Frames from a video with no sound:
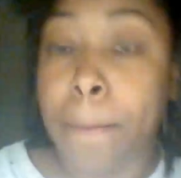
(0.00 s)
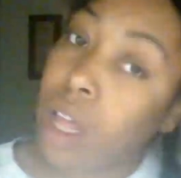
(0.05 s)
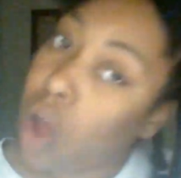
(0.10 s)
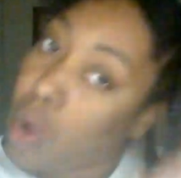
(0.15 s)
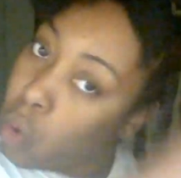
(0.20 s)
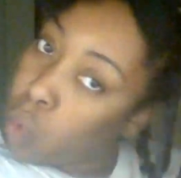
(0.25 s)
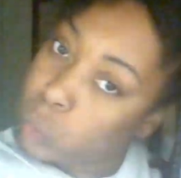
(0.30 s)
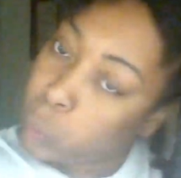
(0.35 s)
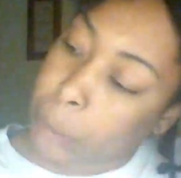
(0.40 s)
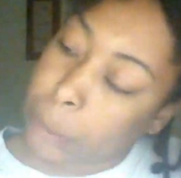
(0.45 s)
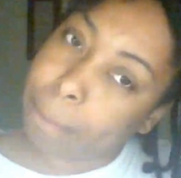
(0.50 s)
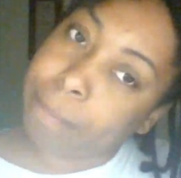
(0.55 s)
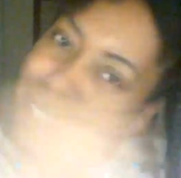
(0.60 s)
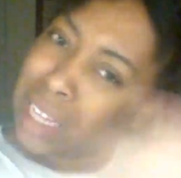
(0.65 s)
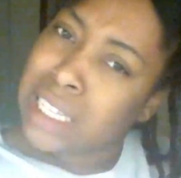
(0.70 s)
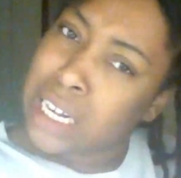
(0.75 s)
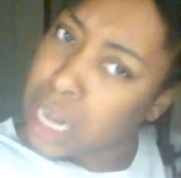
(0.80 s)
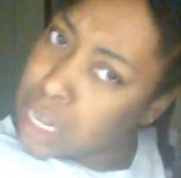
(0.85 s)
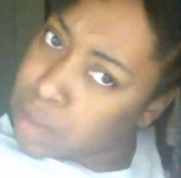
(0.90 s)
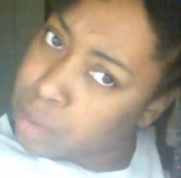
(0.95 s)
So I was
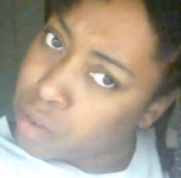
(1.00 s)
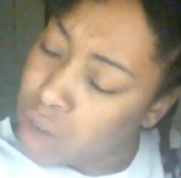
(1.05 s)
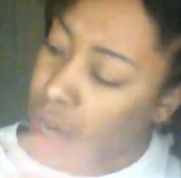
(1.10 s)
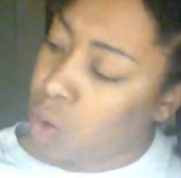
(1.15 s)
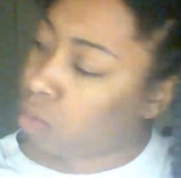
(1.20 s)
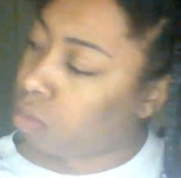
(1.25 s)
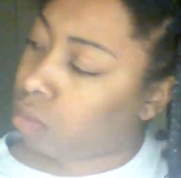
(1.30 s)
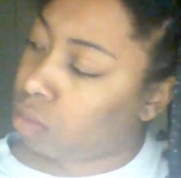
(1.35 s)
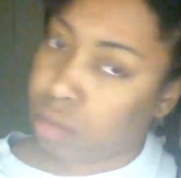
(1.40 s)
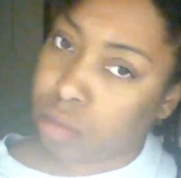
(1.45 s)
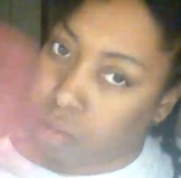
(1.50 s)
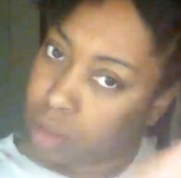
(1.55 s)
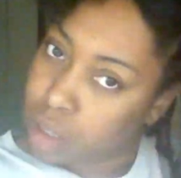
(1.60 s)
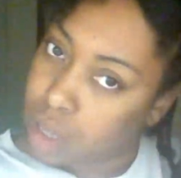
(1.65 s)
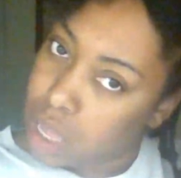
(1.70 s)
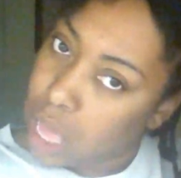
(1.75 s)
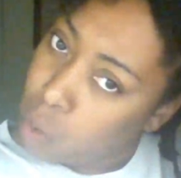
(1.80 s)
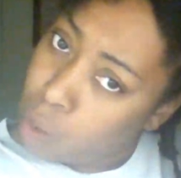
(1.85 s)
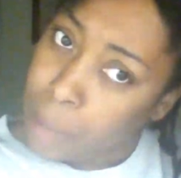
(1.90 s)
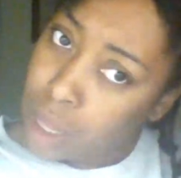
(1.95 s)
just rocking out.
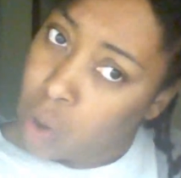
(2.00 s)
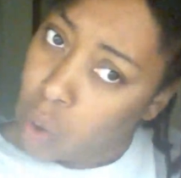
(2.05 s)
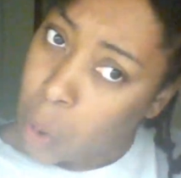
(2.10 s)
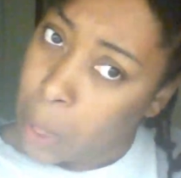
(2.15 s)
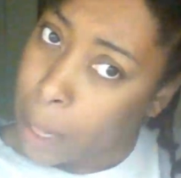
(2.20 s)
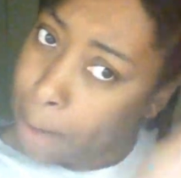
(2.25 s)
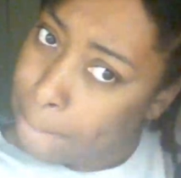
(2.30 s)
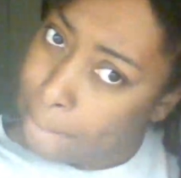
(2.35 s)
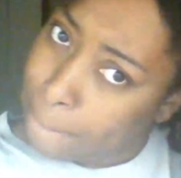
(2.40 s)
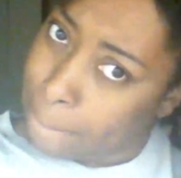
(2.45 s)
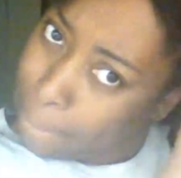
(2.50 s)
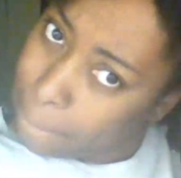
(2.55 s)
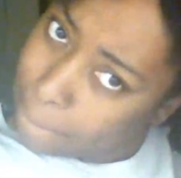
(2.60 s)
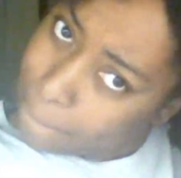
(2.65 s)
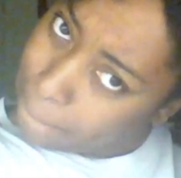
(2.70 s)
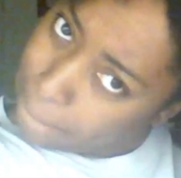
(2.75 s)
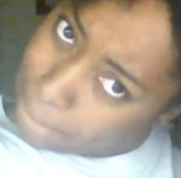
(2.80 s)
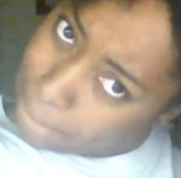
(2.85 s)
But